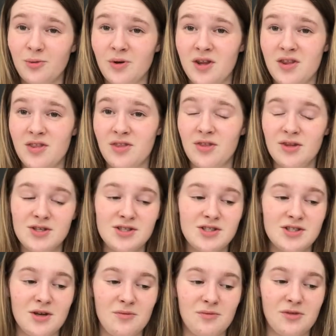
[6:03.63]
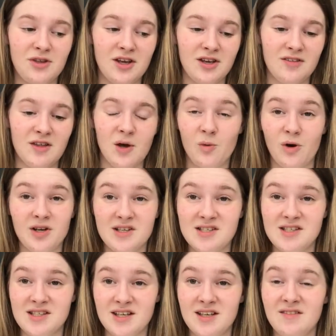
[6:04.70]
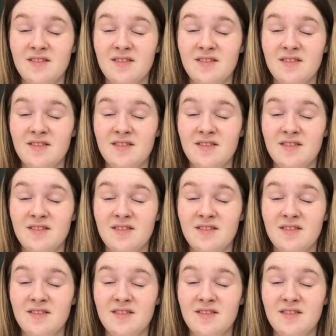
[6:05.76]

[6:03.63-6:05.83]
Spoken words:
with something they want to see,